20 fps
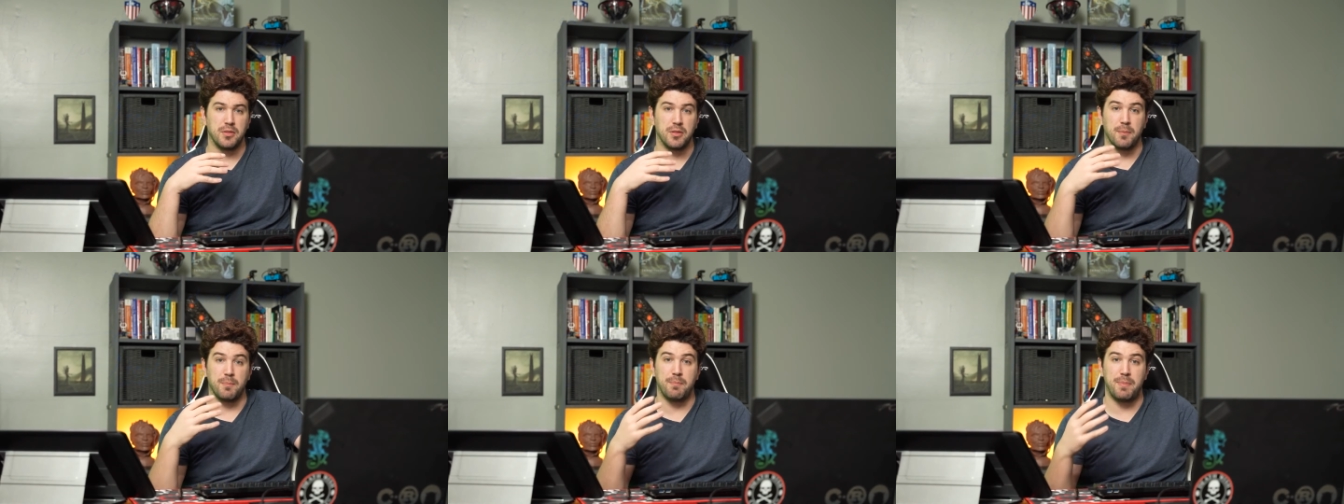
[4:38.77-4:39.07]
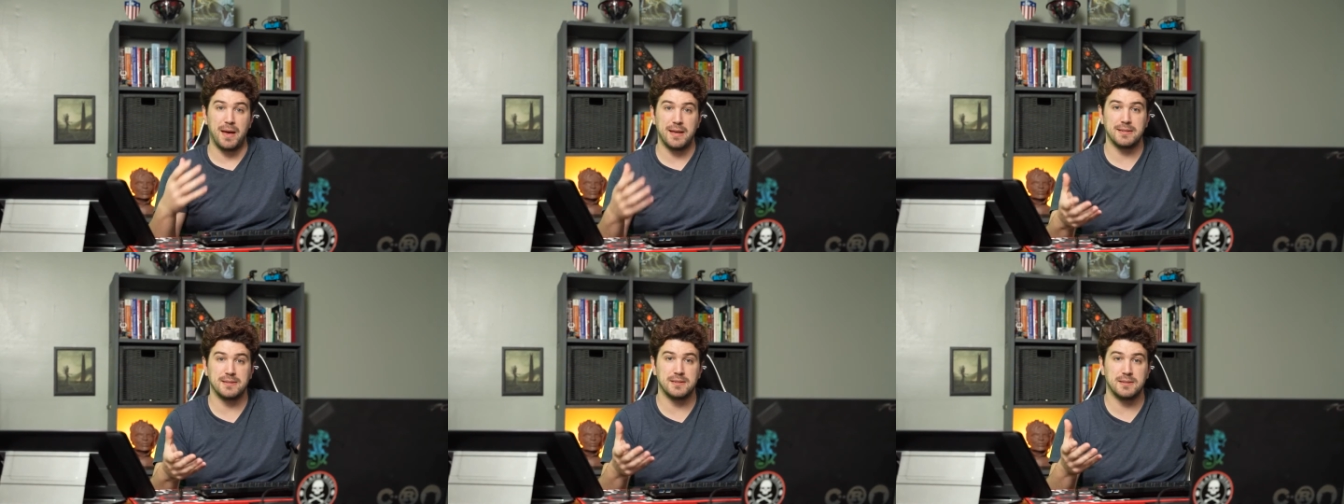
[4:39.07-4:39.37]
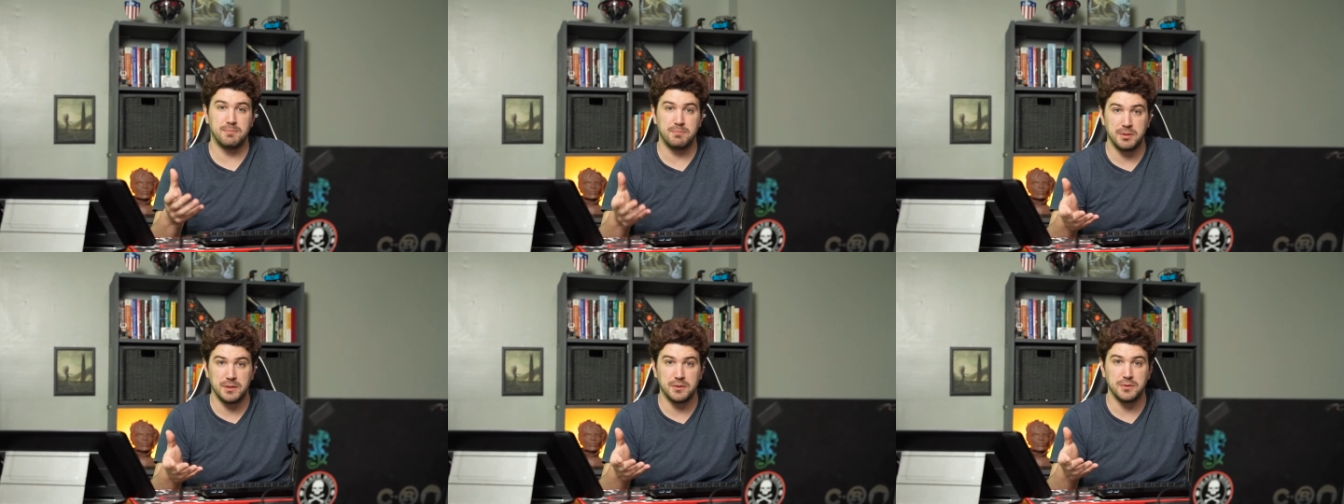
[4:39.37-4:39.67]
the
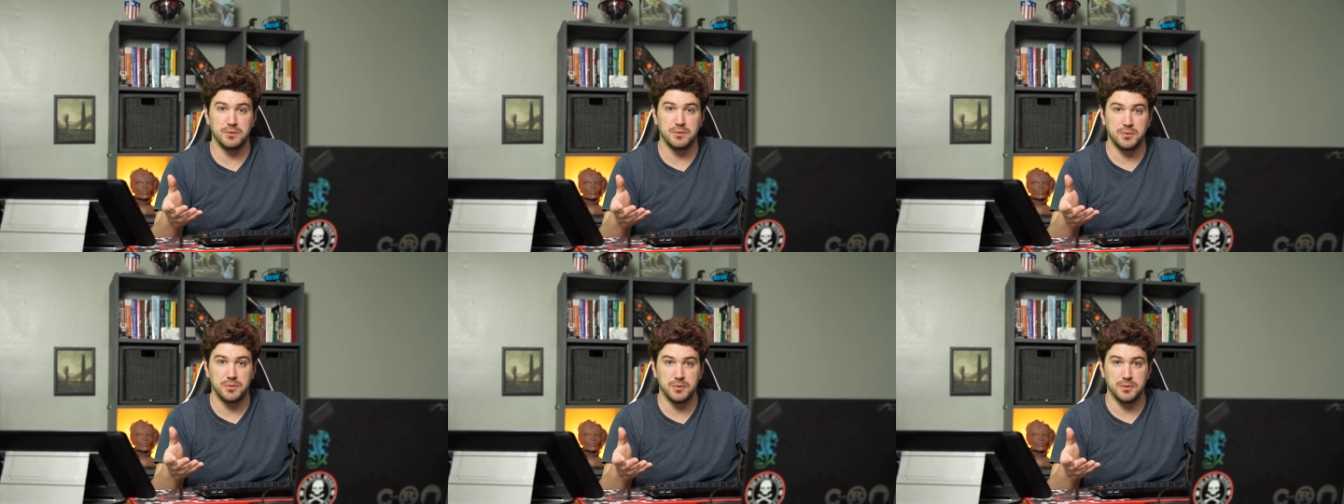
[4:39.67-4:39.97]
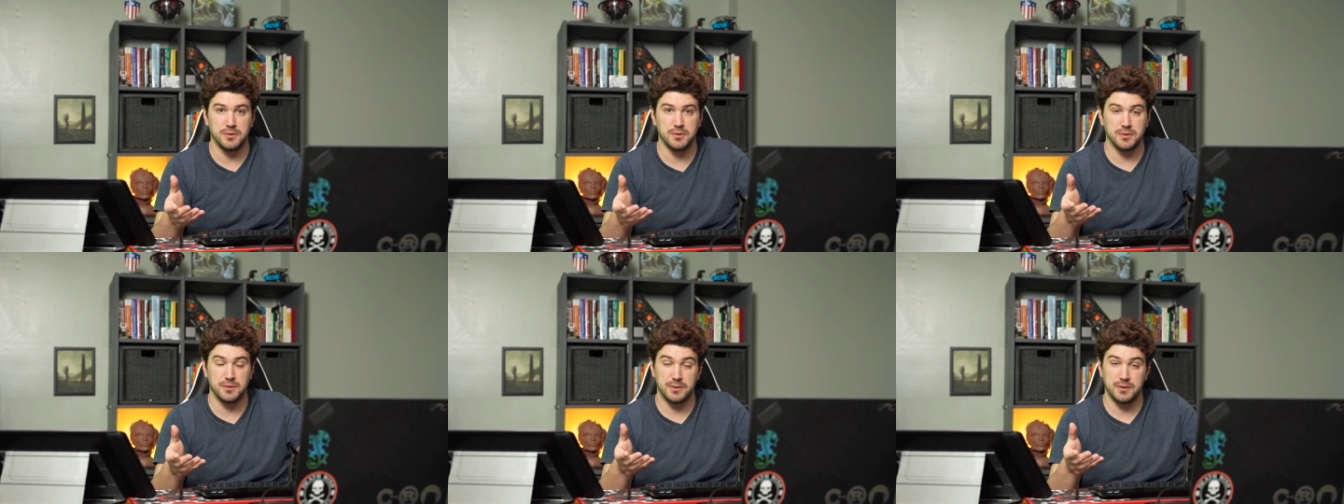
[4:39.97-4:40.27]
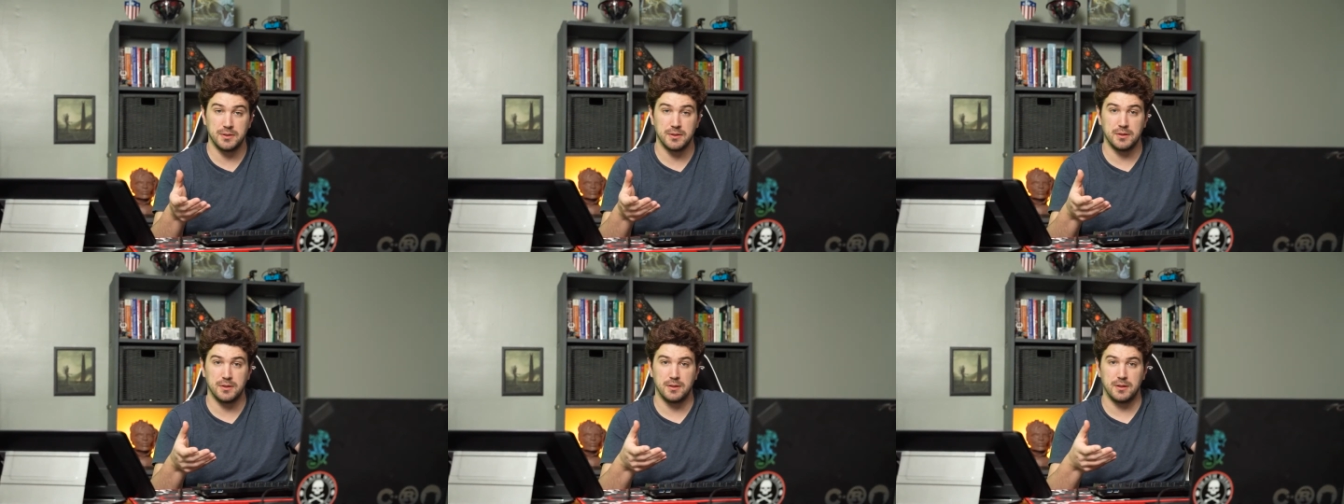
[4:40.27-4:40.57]
best build
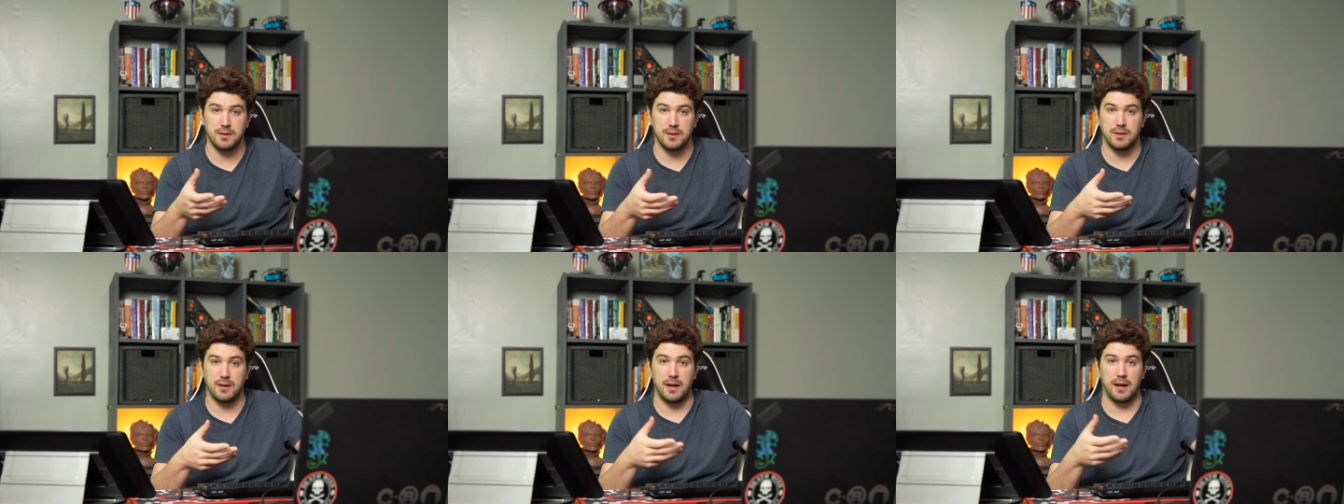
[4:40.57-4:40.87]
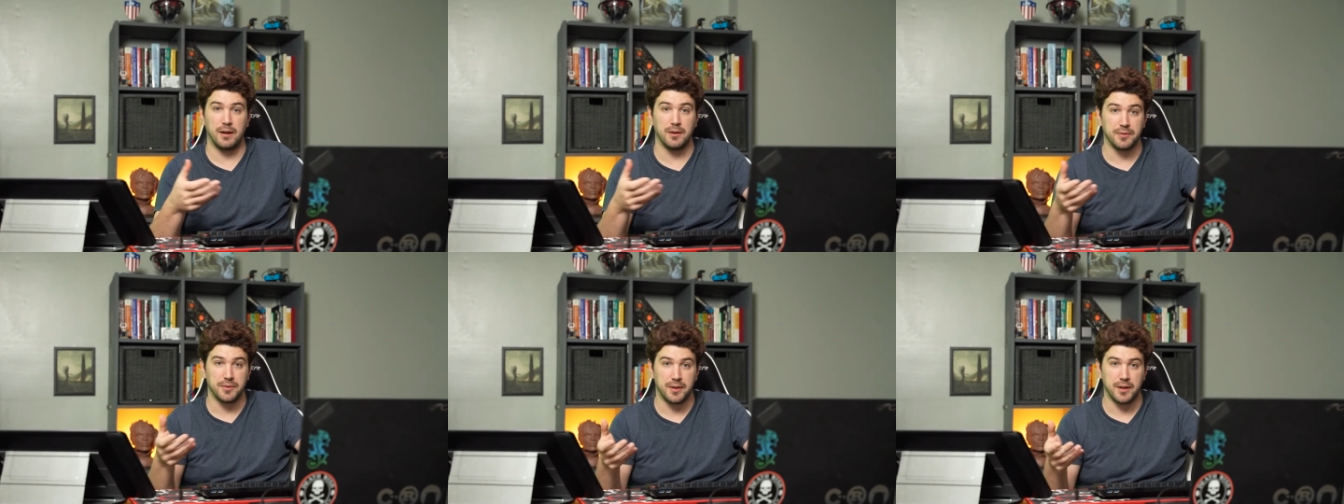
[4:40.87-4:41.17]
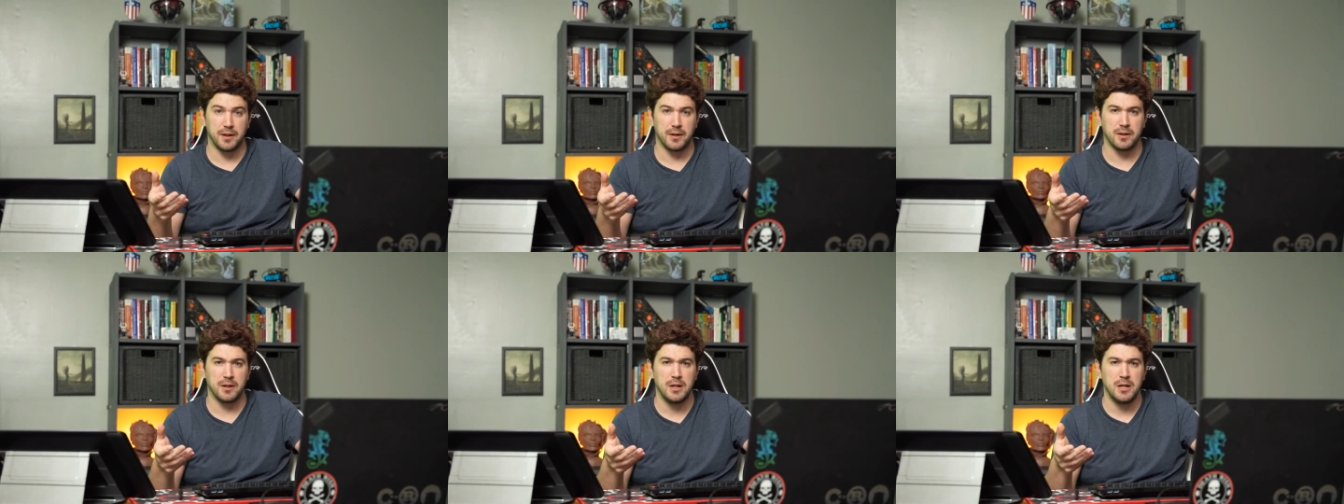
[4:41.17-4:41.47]
tools out
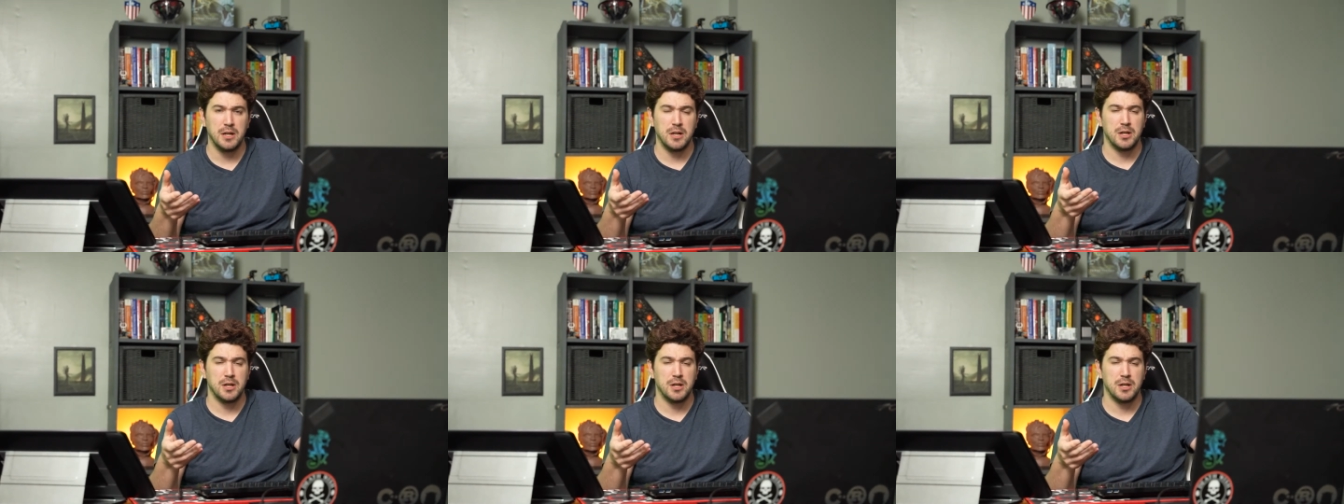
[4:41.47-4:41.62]
there.